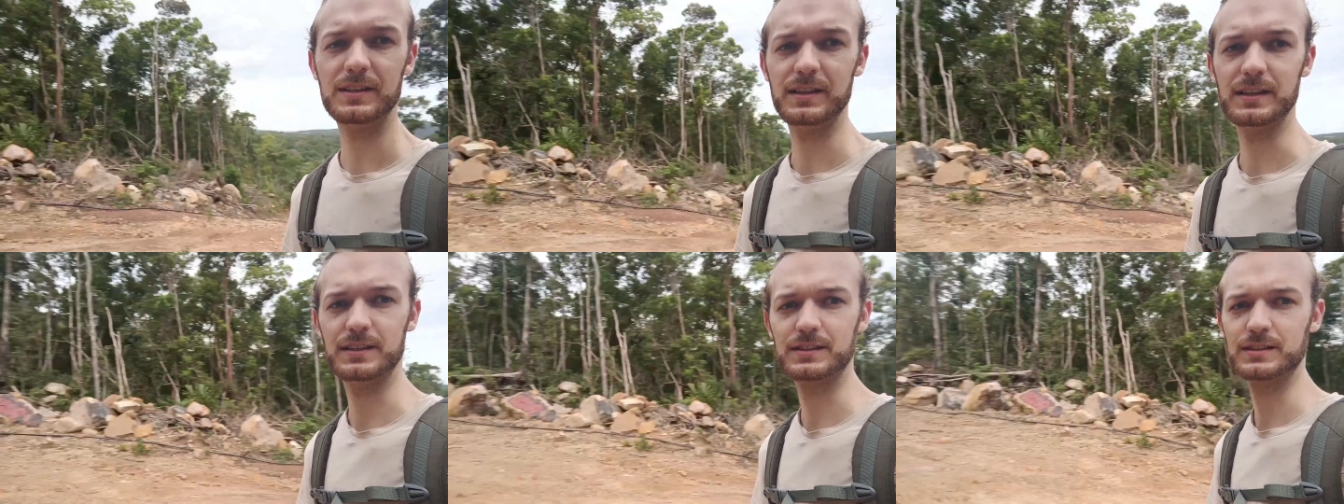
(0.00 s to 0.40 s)

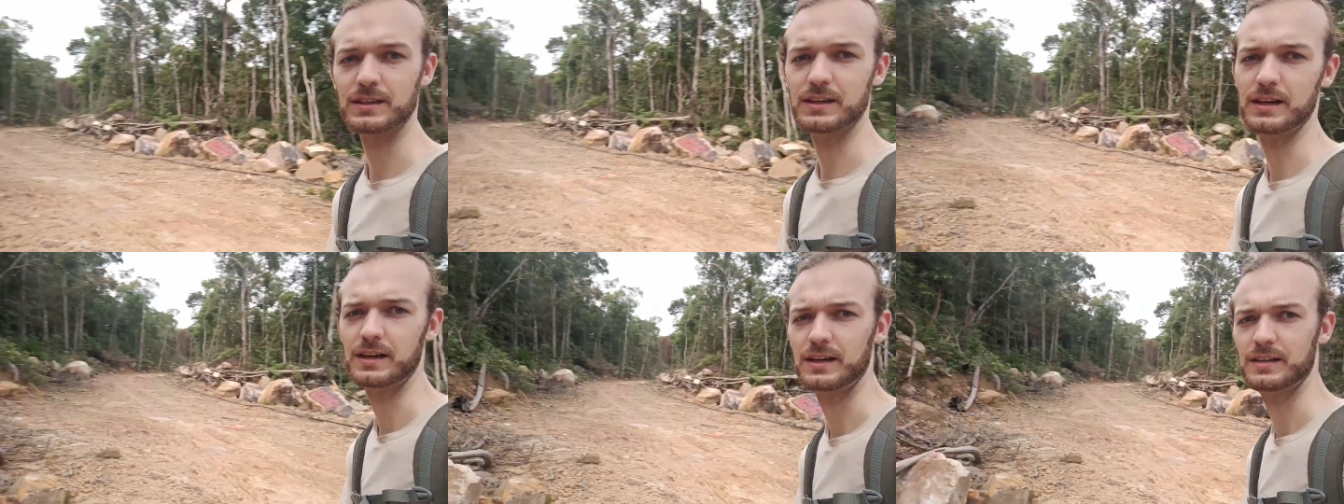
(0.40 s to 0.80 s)
it's
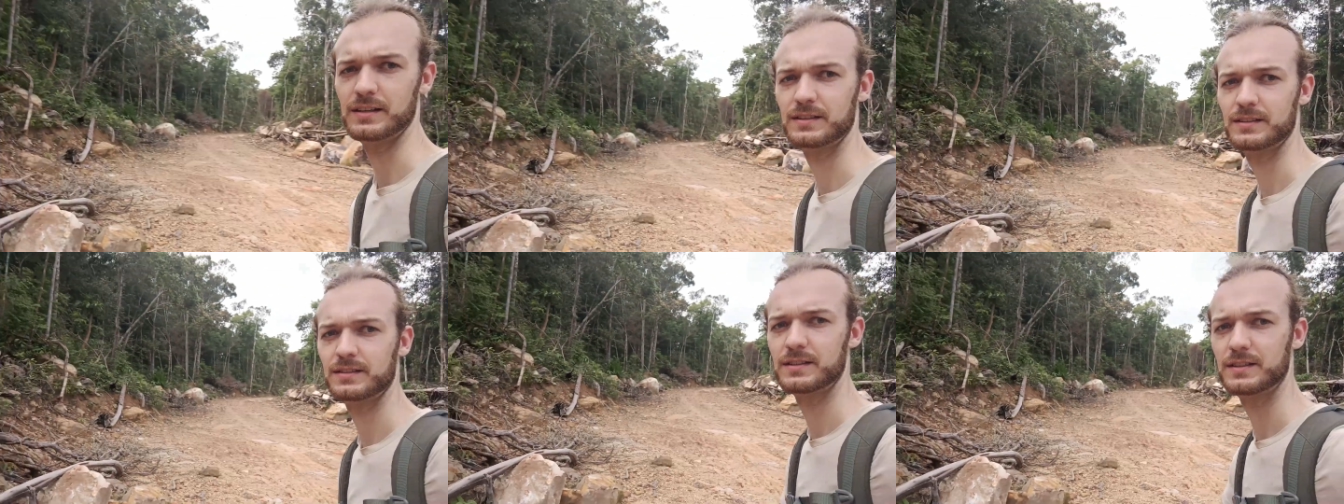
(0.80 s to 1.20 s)

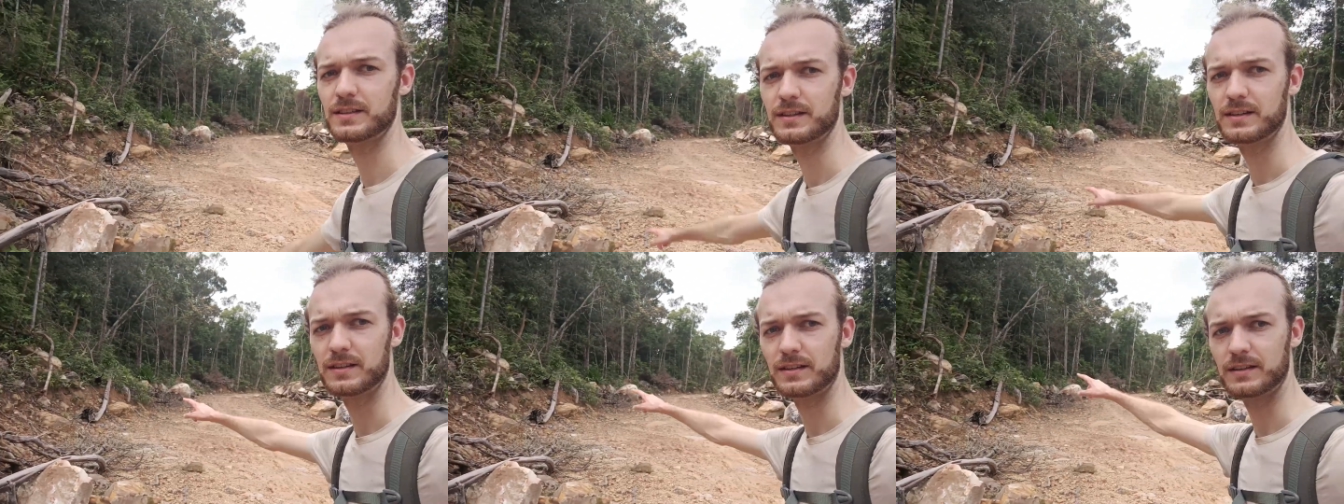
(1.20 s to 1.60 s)

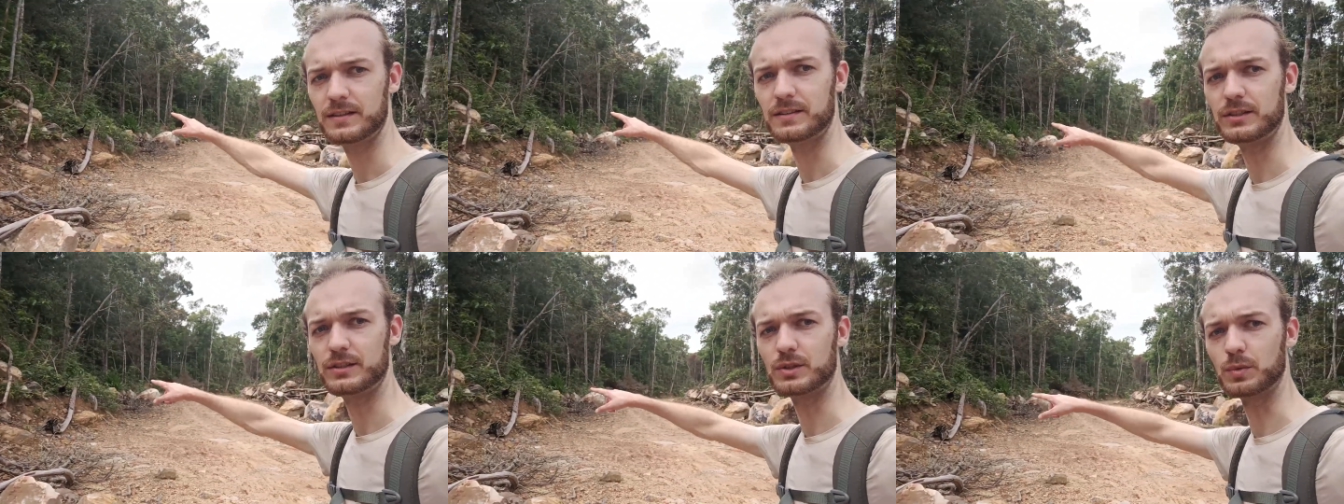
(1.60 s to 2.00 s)

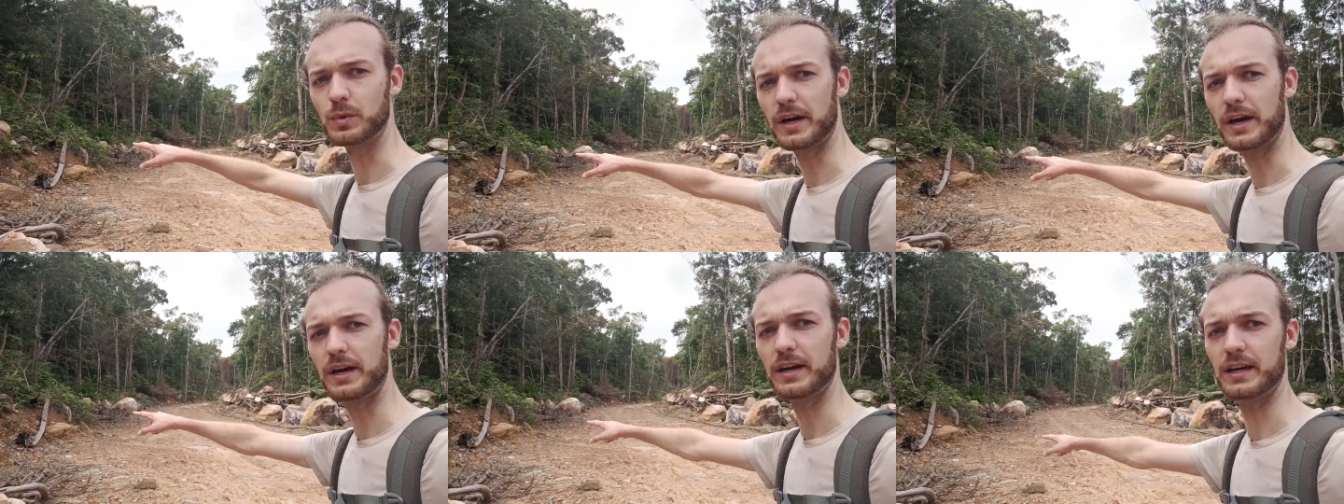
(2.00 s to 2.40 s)
this
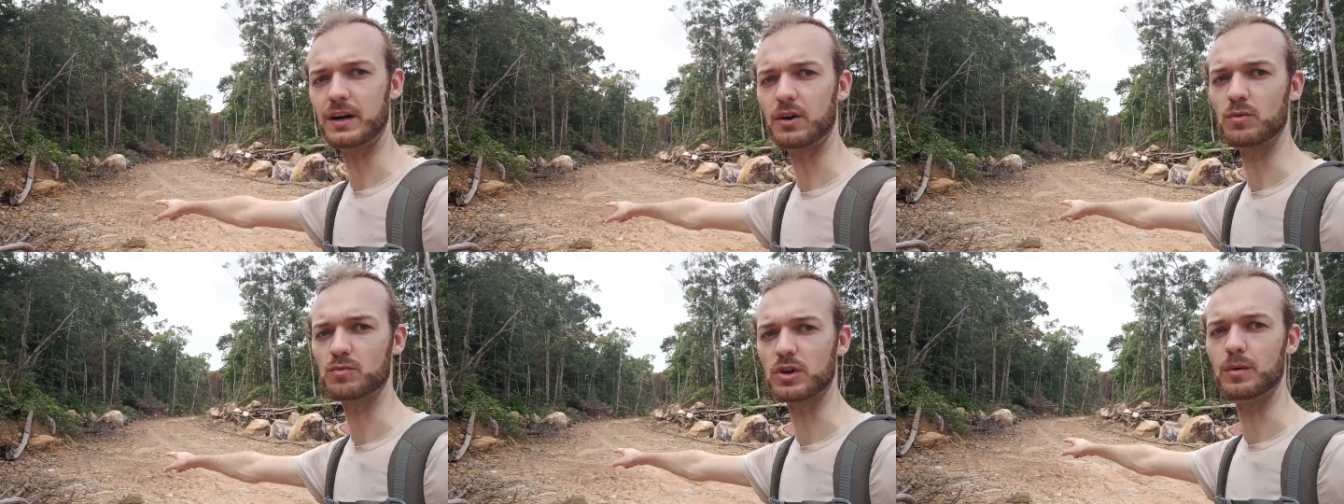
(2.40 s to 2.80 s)
way, and
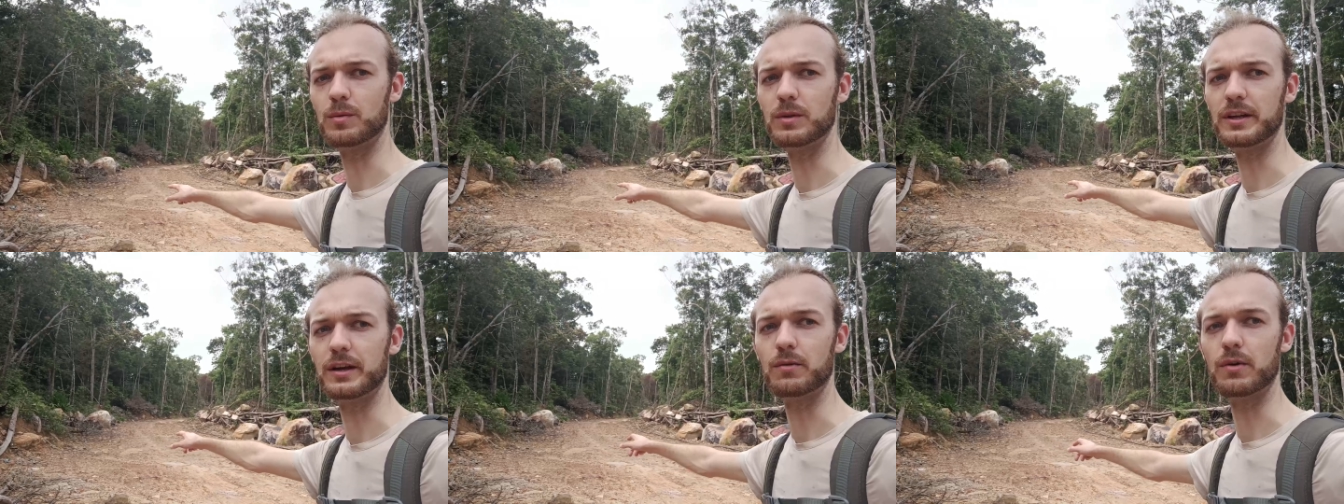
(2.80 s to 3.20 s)
I'll
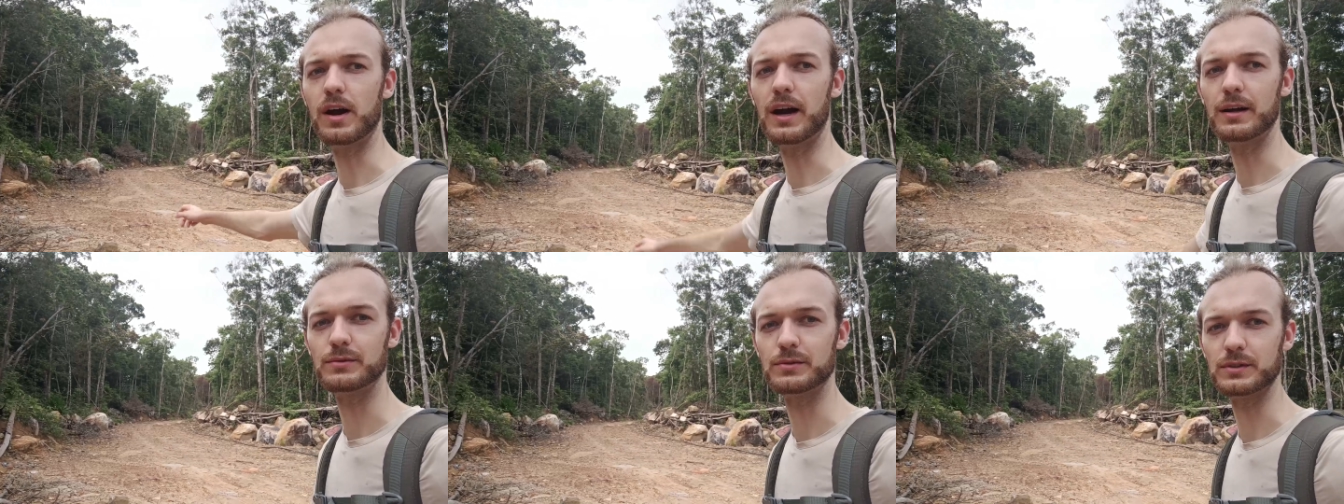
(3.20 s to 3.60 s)
probably
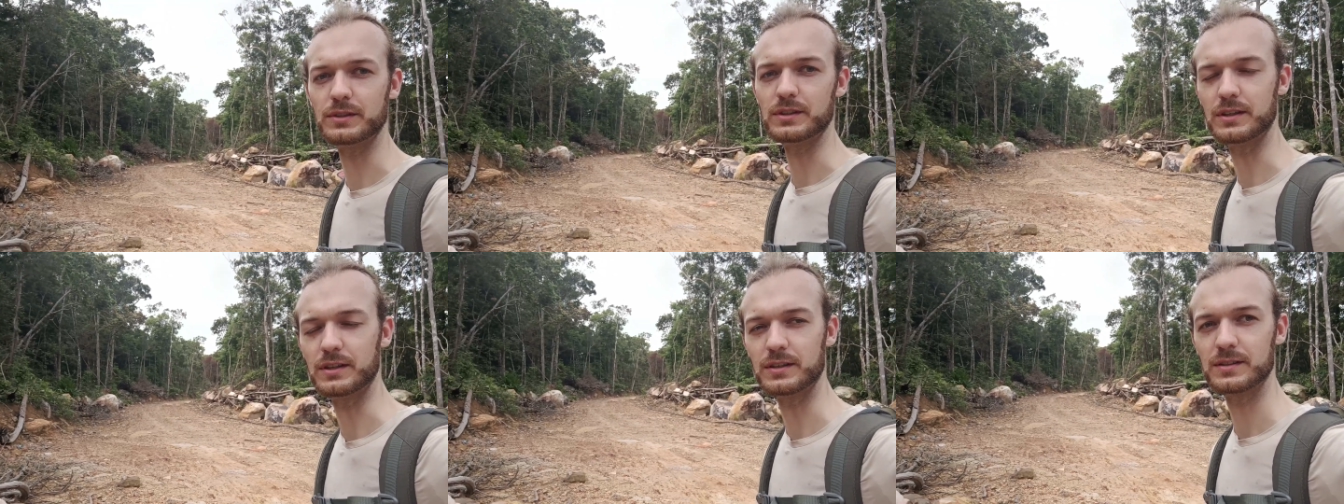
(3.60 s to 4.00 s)
arrive
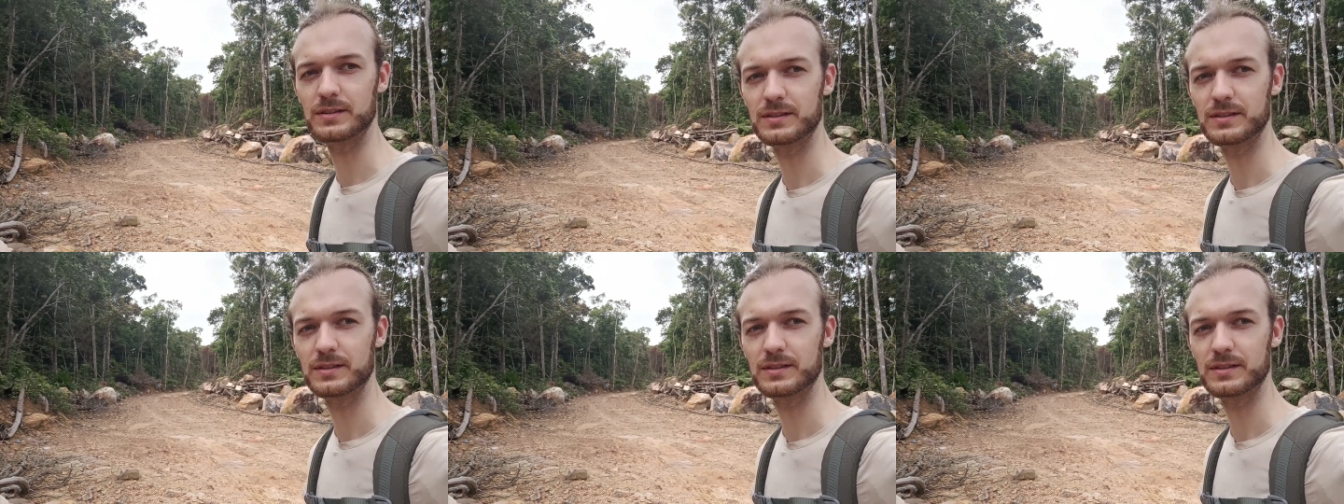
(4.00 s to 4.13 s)
in